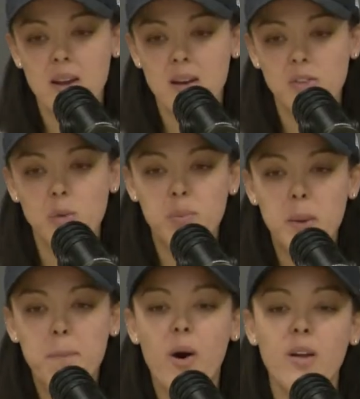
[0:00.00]
to be
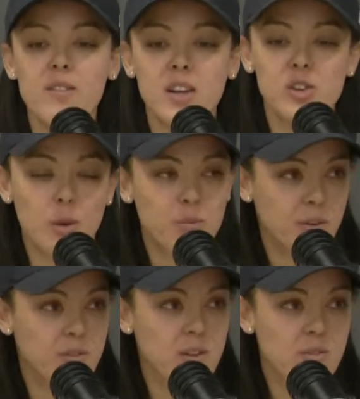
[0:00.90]
part of that top
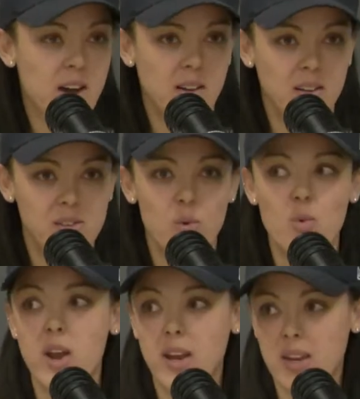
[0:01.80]
15 final is
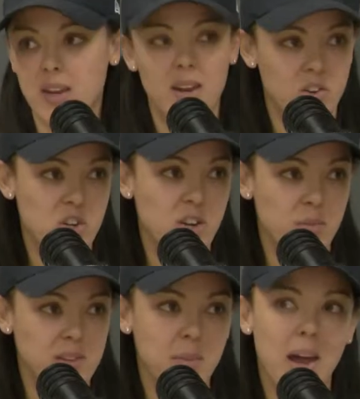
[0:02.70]
already an achievement.
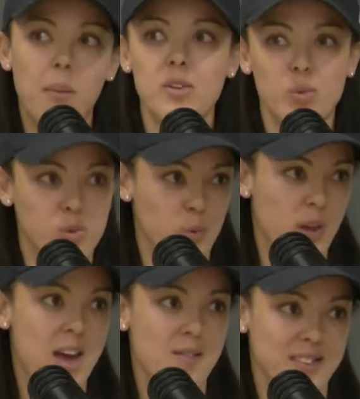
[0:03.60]
I mean, how many schools do we
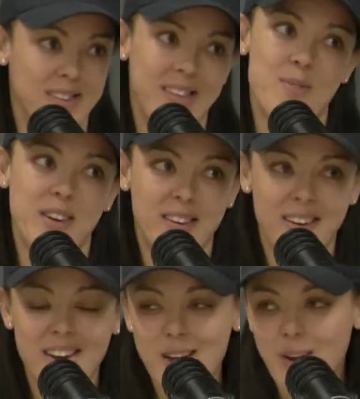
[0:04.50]
have in South Africa?
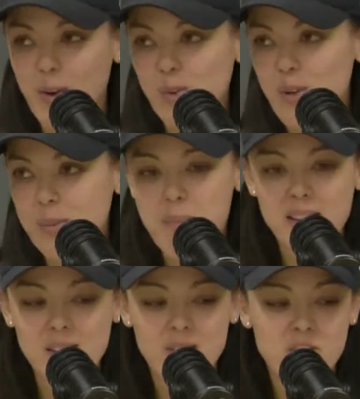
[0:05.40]
So it's a
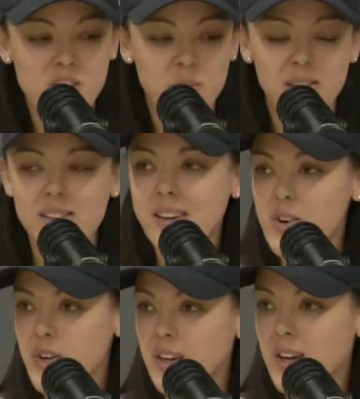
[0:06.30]
massive achievement.
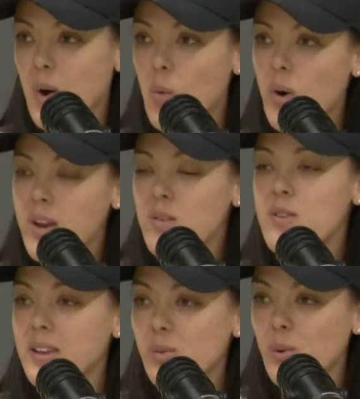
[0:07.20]
Izandri, what
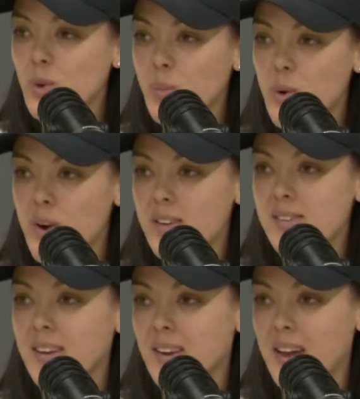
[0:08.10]
events will you be
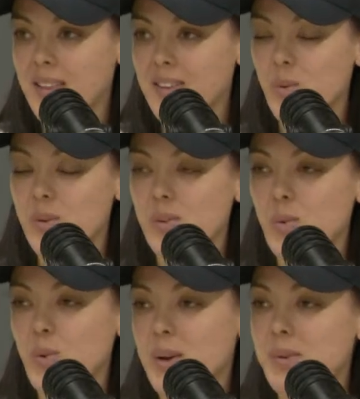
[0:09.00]
racing in at the Twizza School Champs?